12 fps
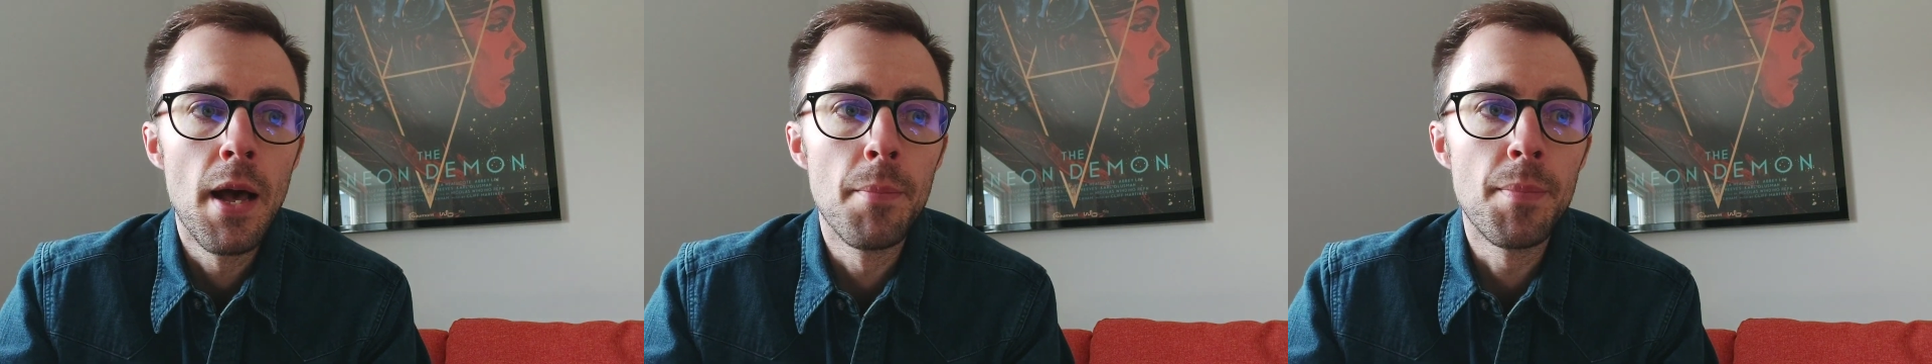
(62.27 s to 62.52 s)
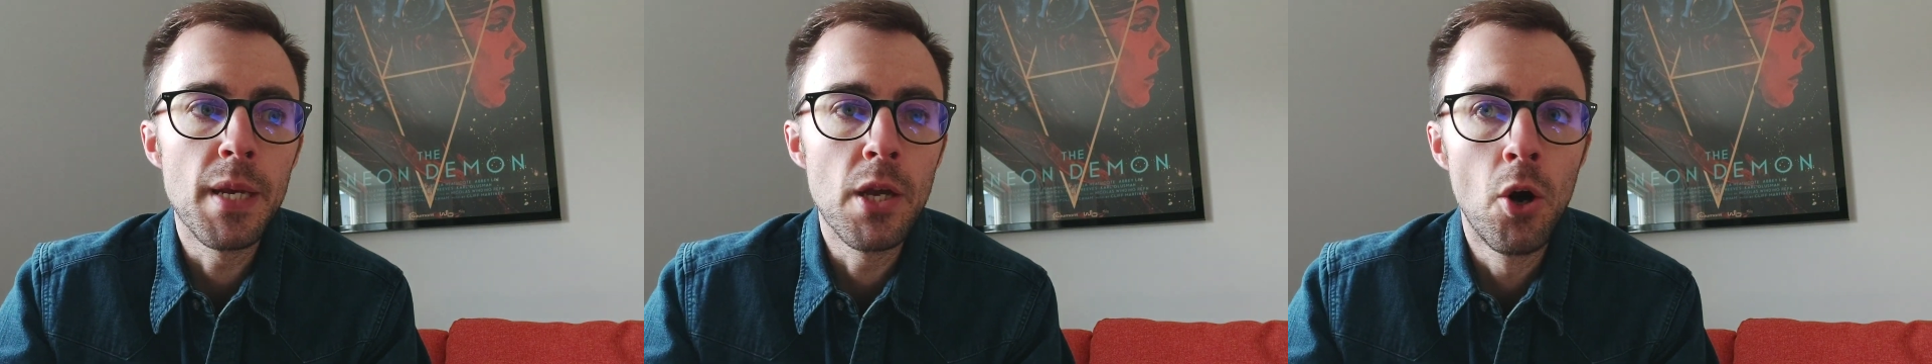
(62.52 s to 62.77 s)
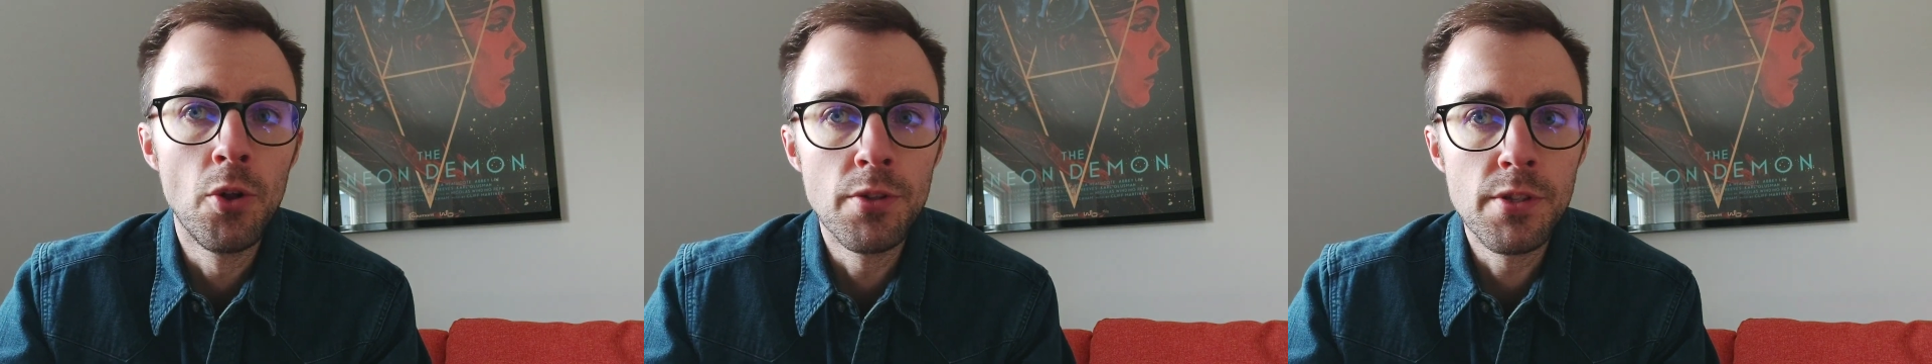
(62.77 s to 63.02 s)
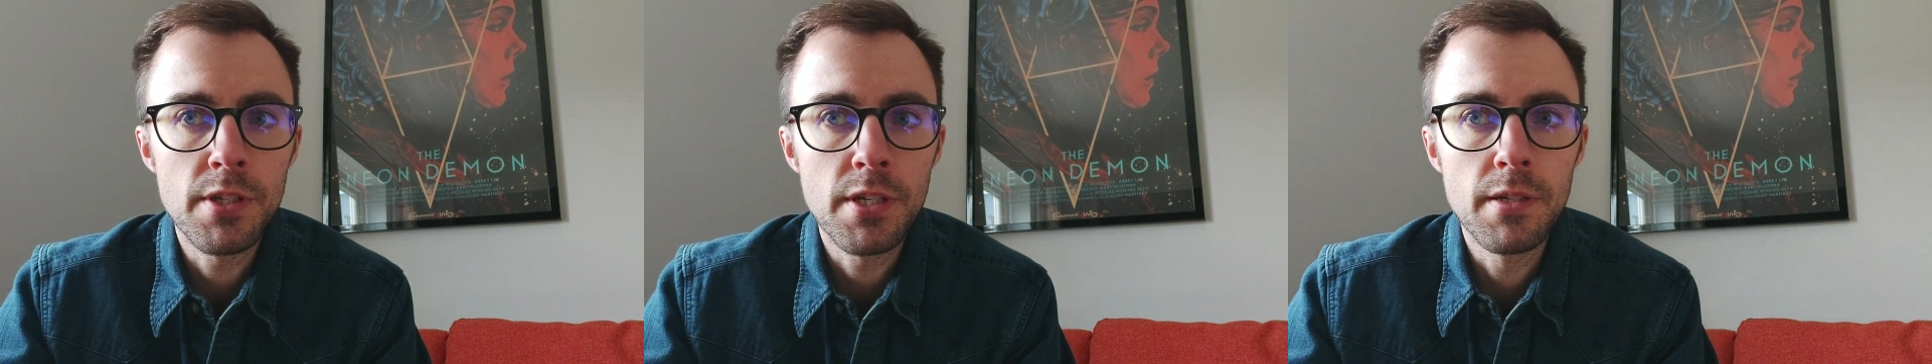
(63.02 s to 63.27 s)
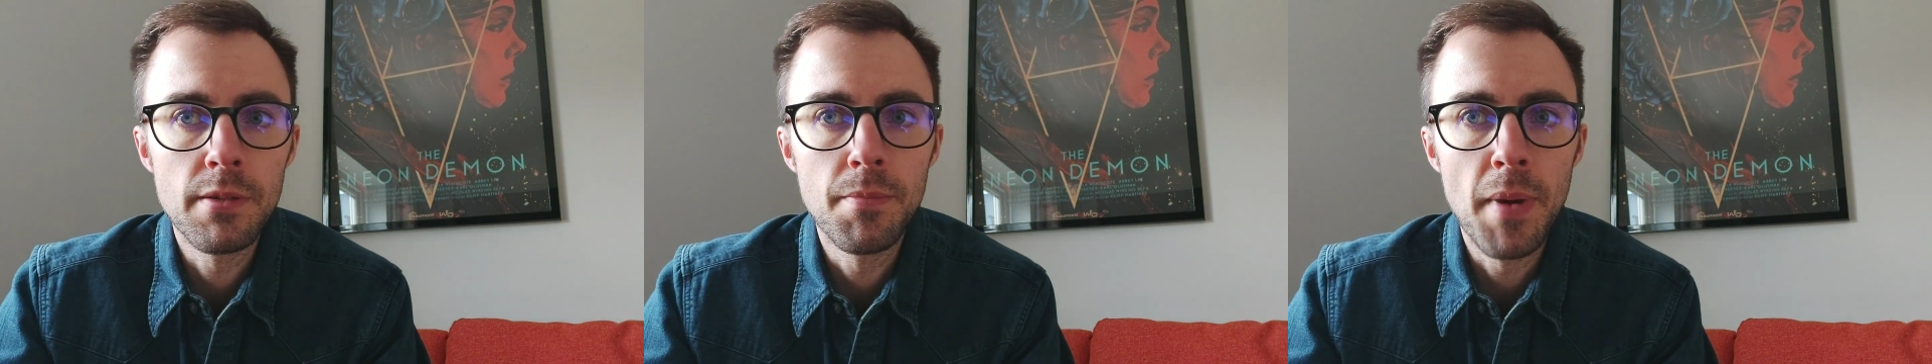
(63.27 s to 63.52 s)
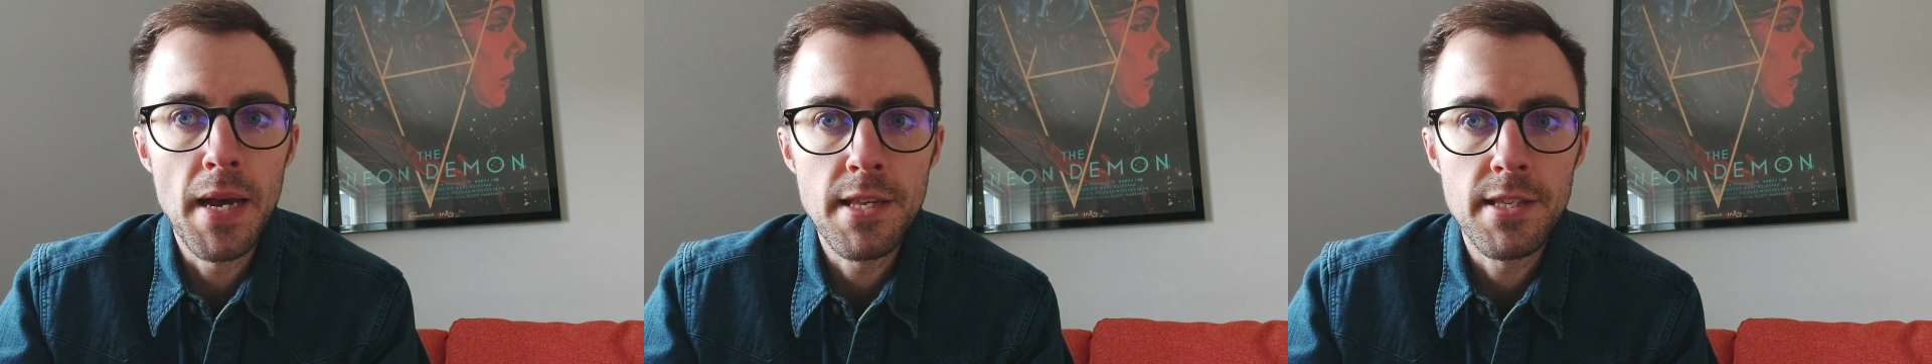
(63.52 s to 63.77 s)
beyond
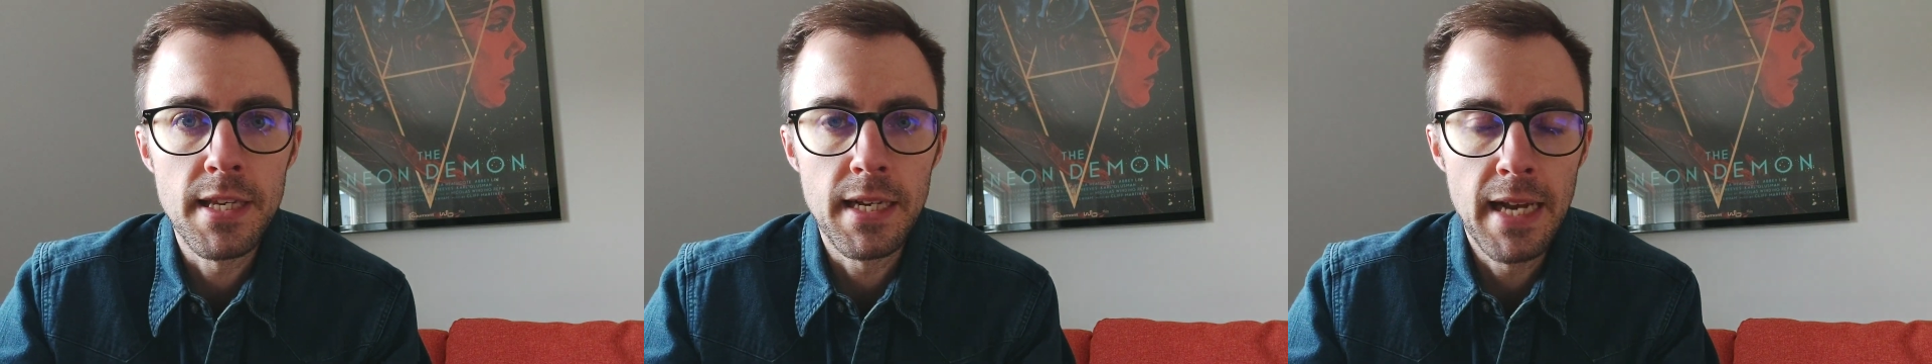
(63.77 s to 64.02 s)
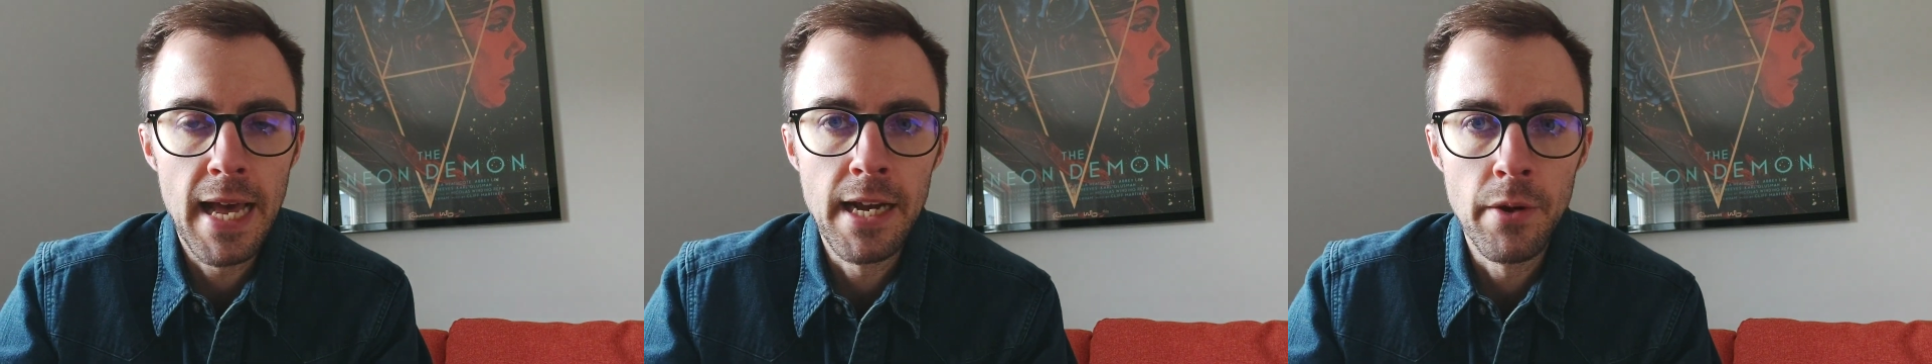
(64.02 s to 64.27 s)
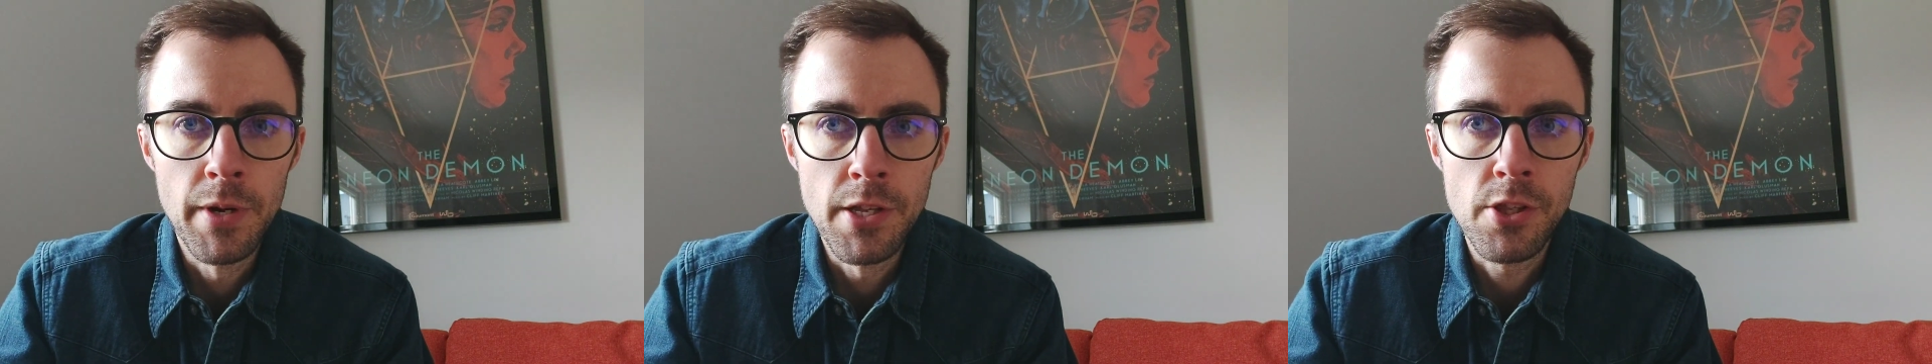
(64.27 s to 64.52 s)
basic language.